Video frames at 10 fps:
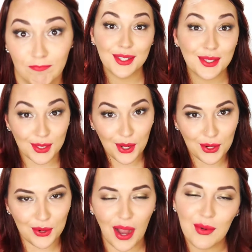
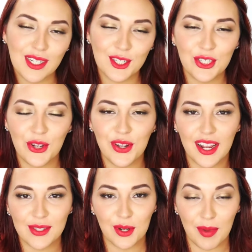So I wanted to show you
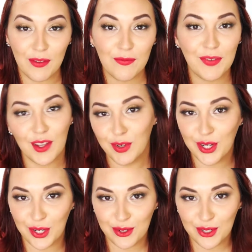guys one of my
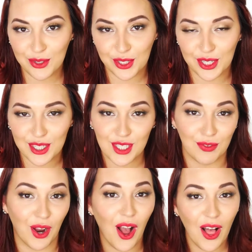favorite go-to looks
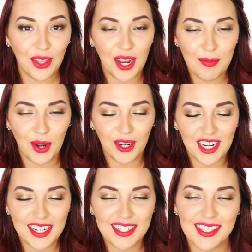for holiday
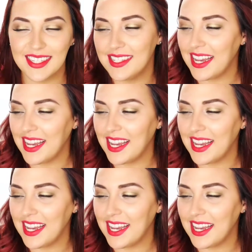parties,